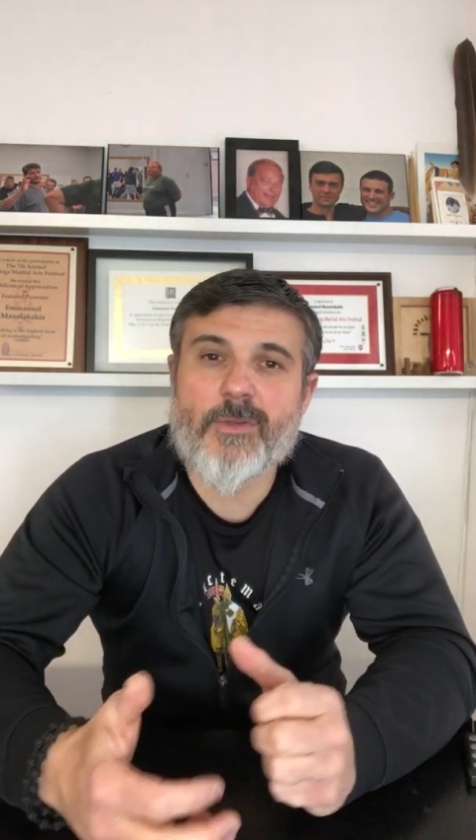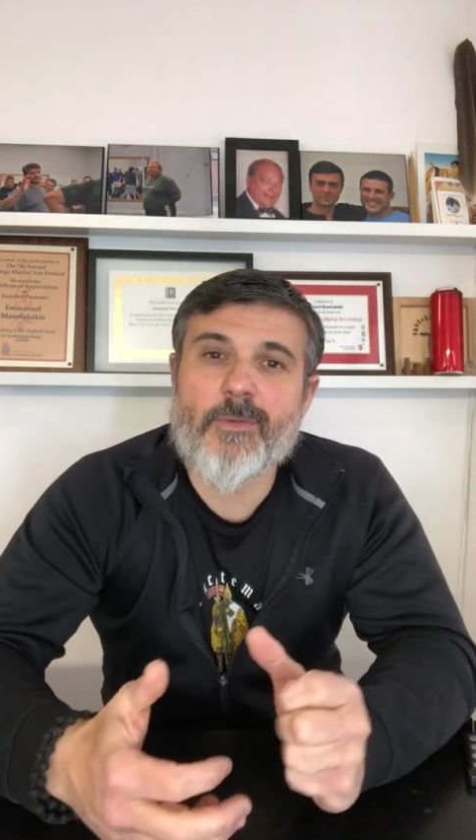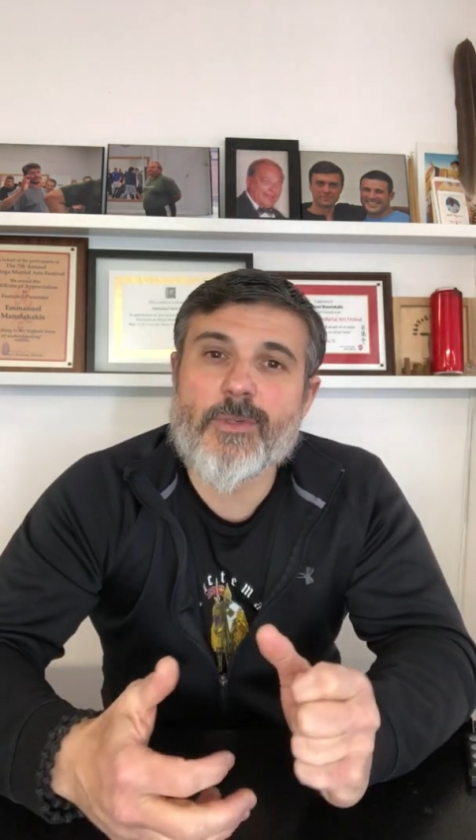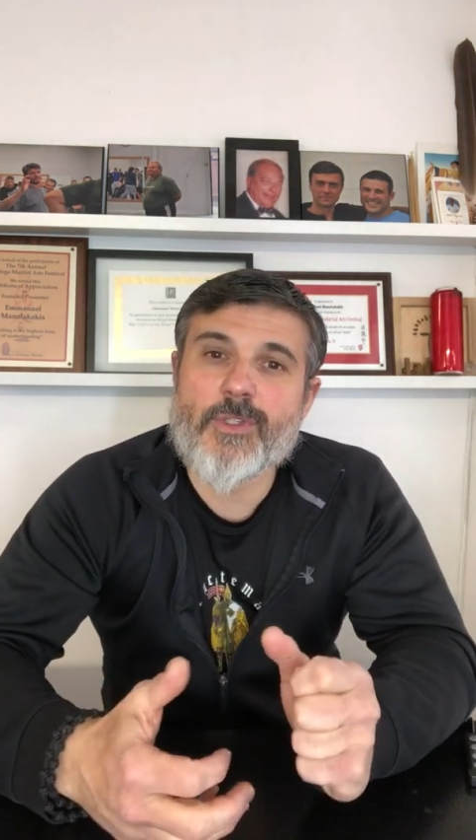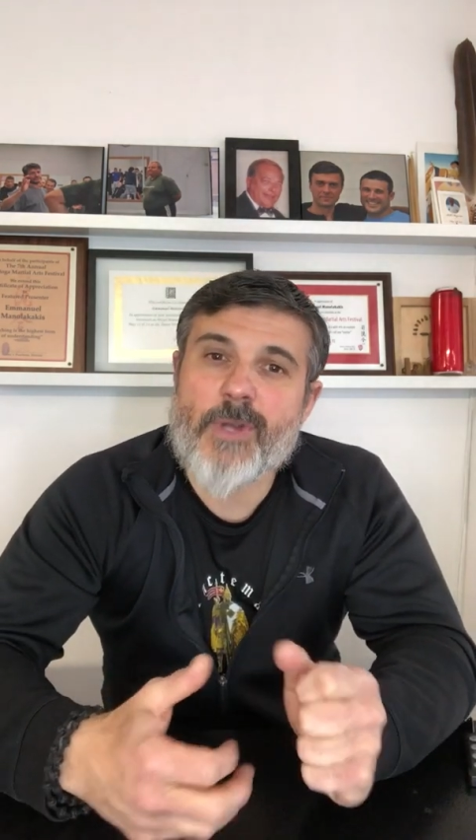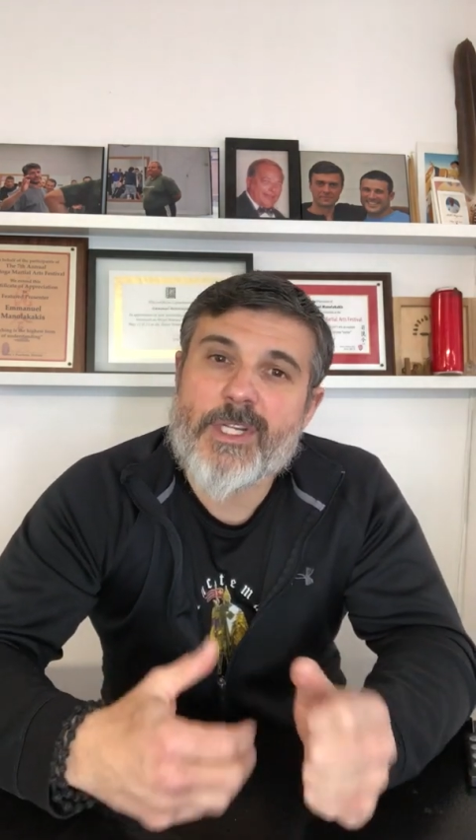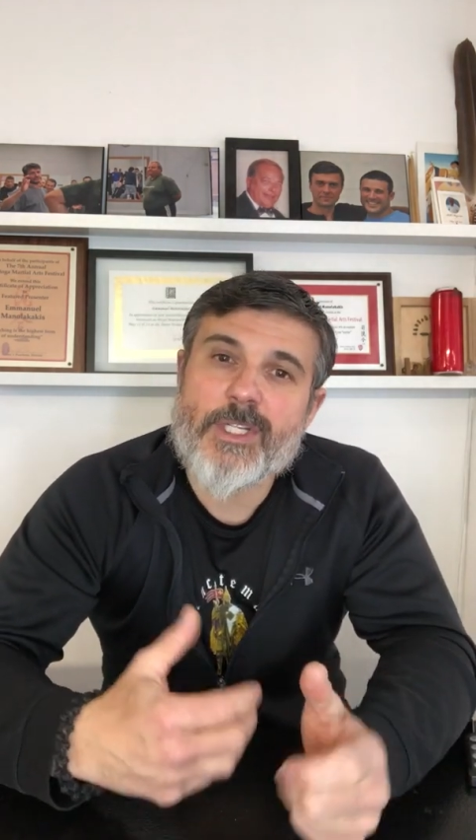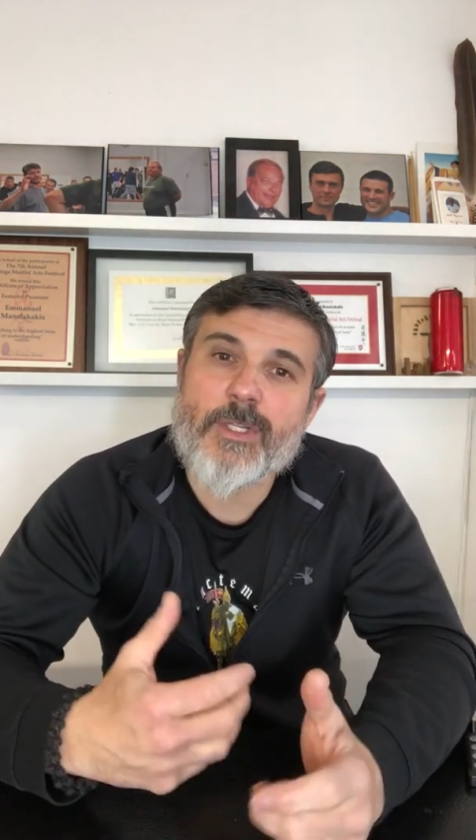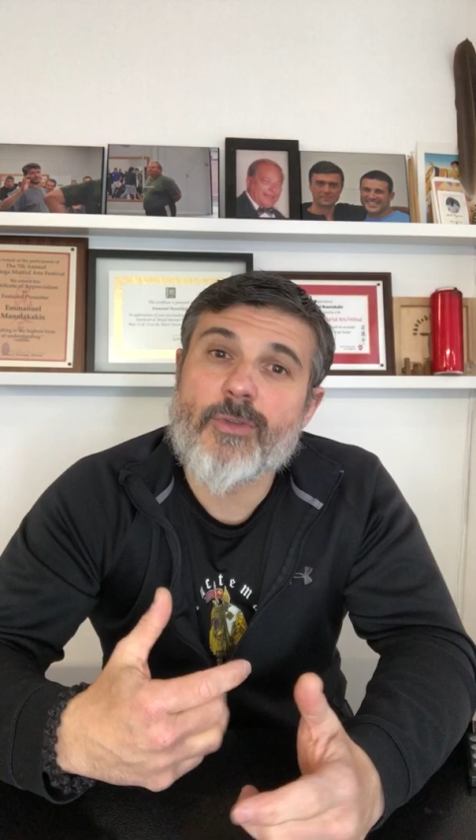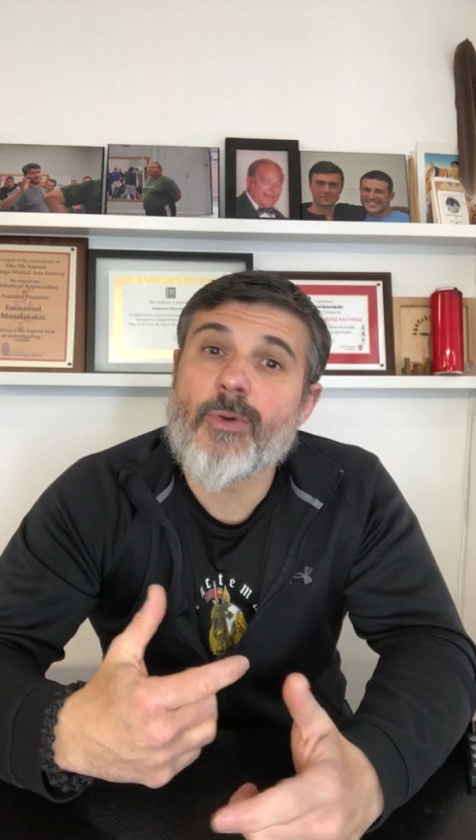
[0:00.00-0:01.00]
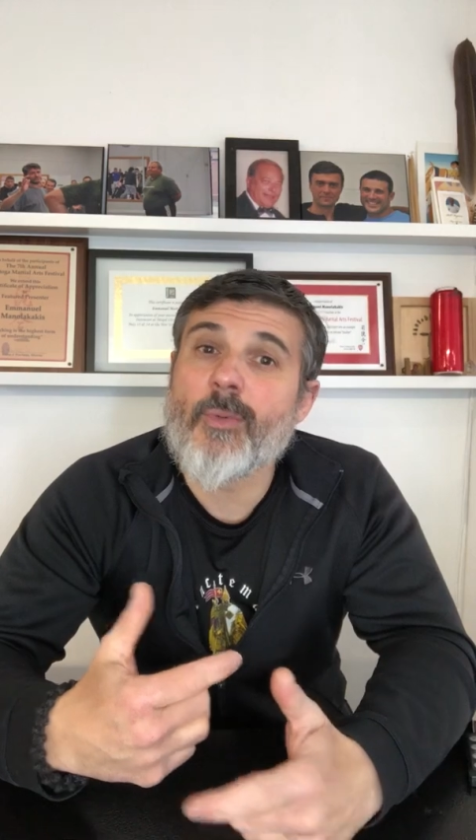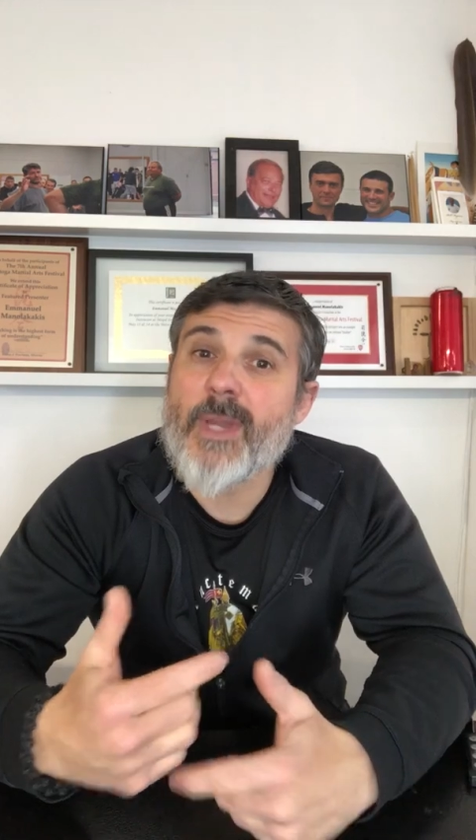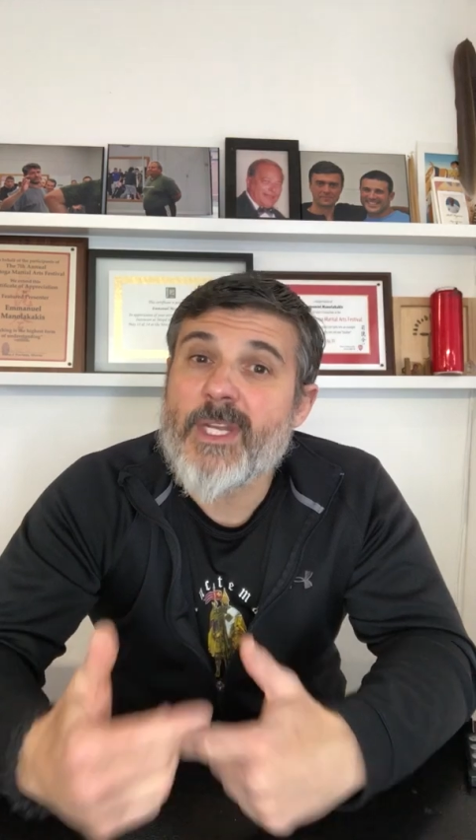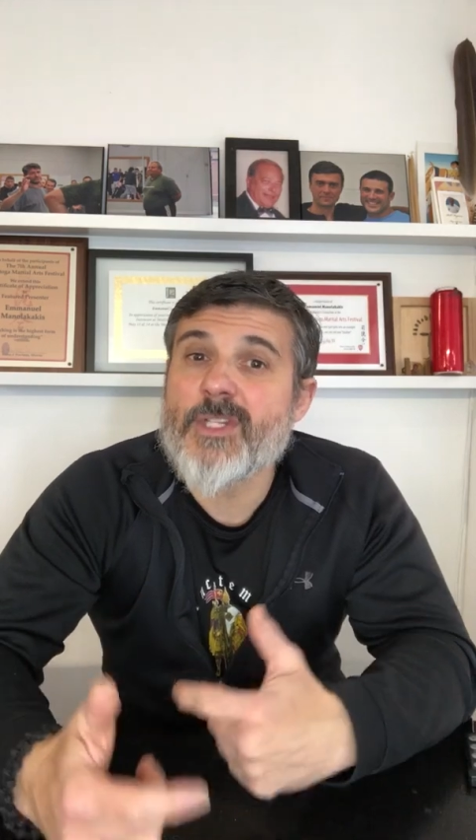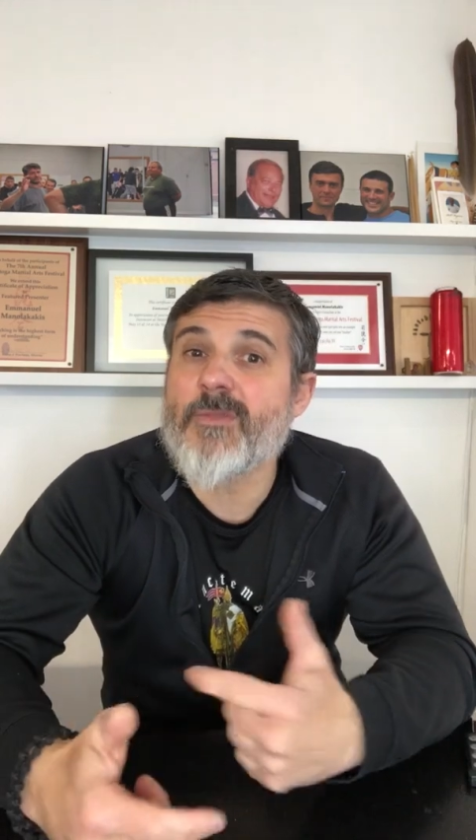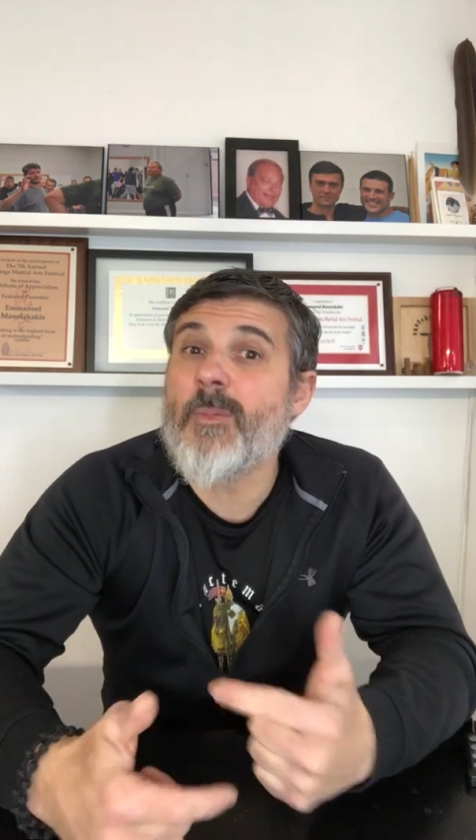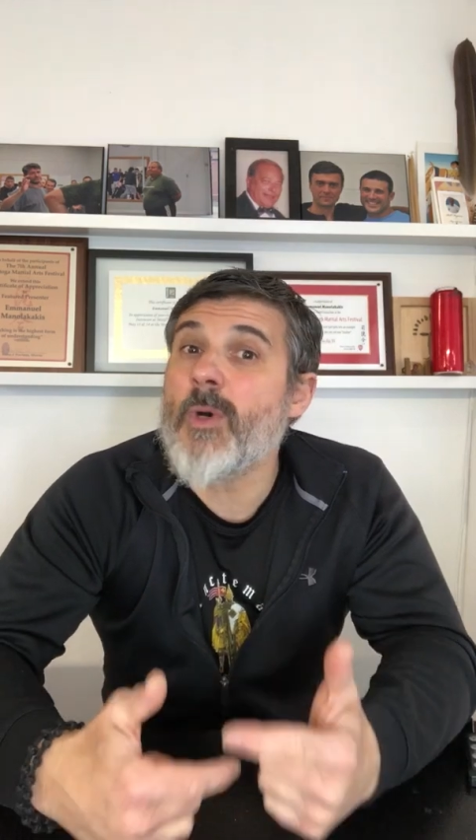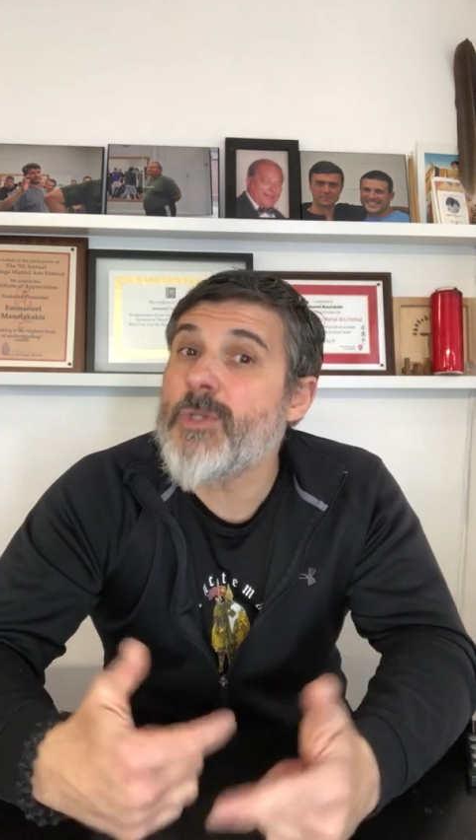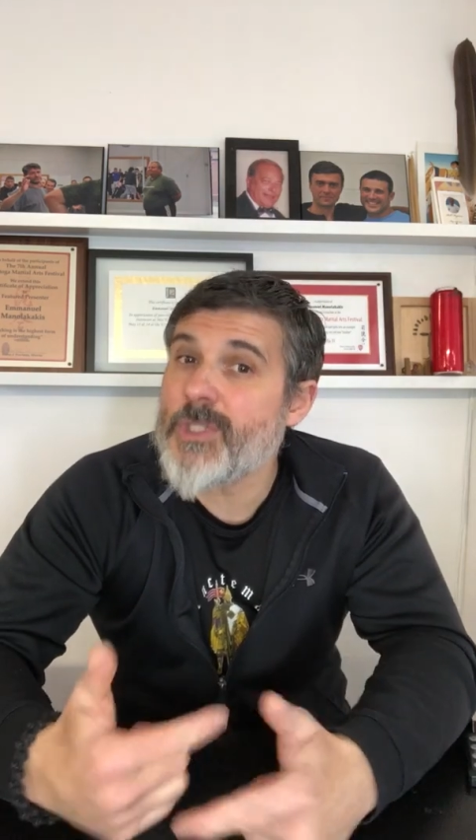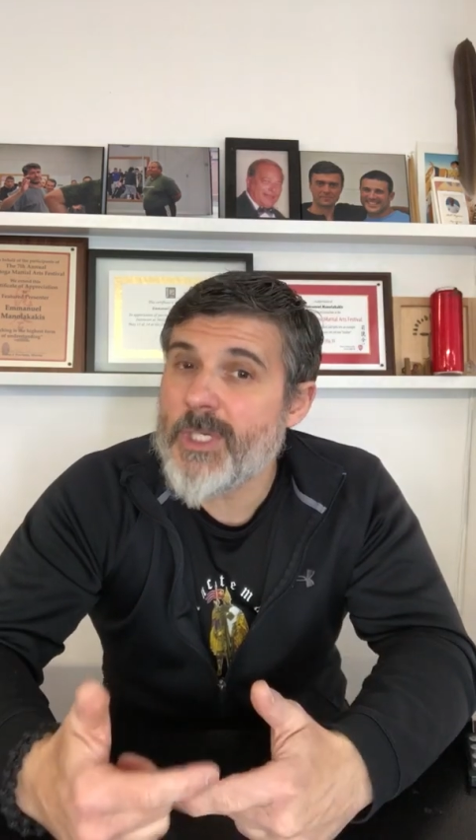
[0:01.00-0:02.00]
So stretching through a range of
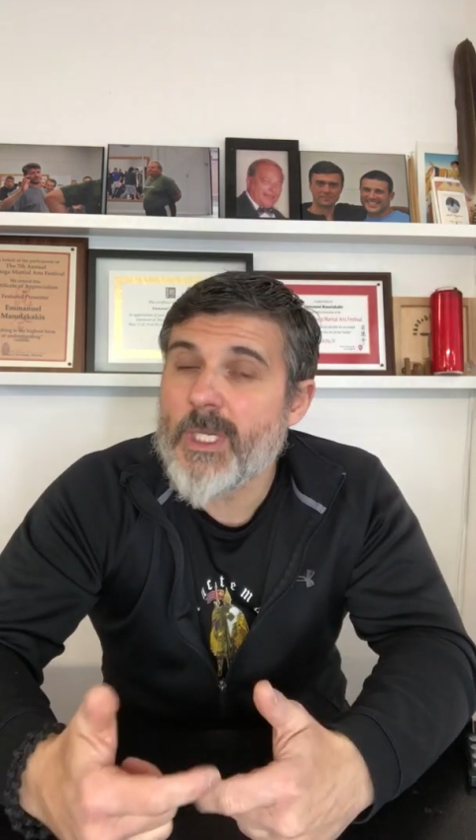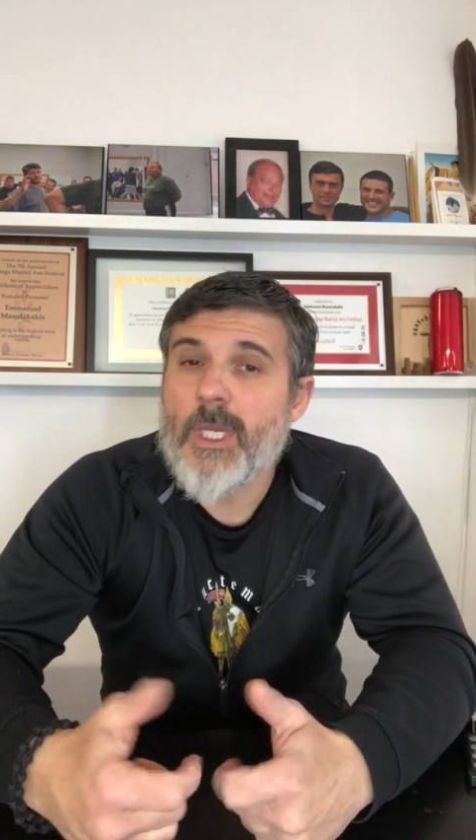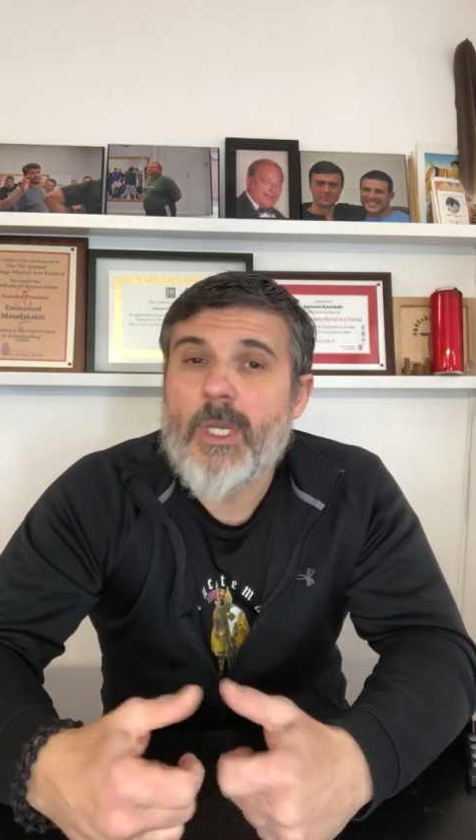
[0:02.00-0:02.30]
motion,